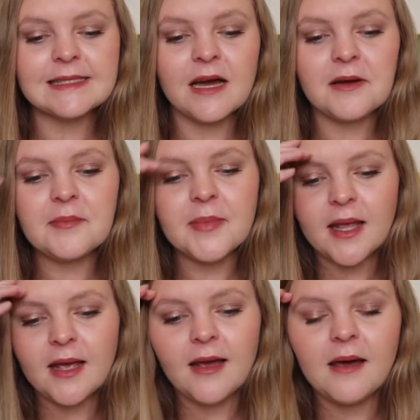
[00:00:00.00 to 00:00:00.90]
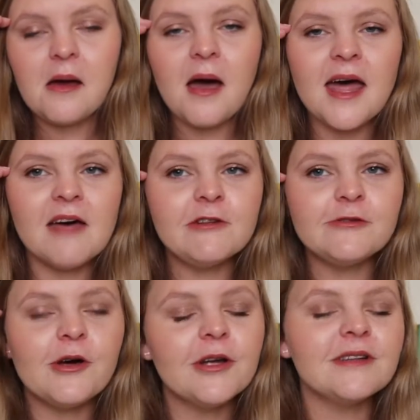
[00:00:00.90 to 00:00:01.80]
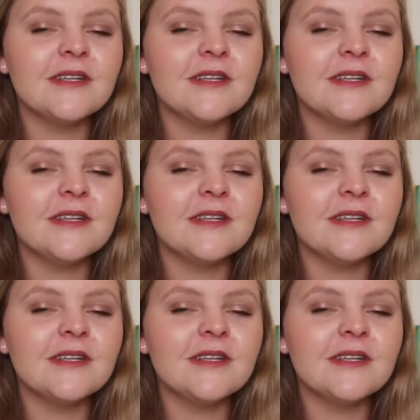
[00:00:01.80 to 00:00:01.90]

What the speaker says: I have a lot,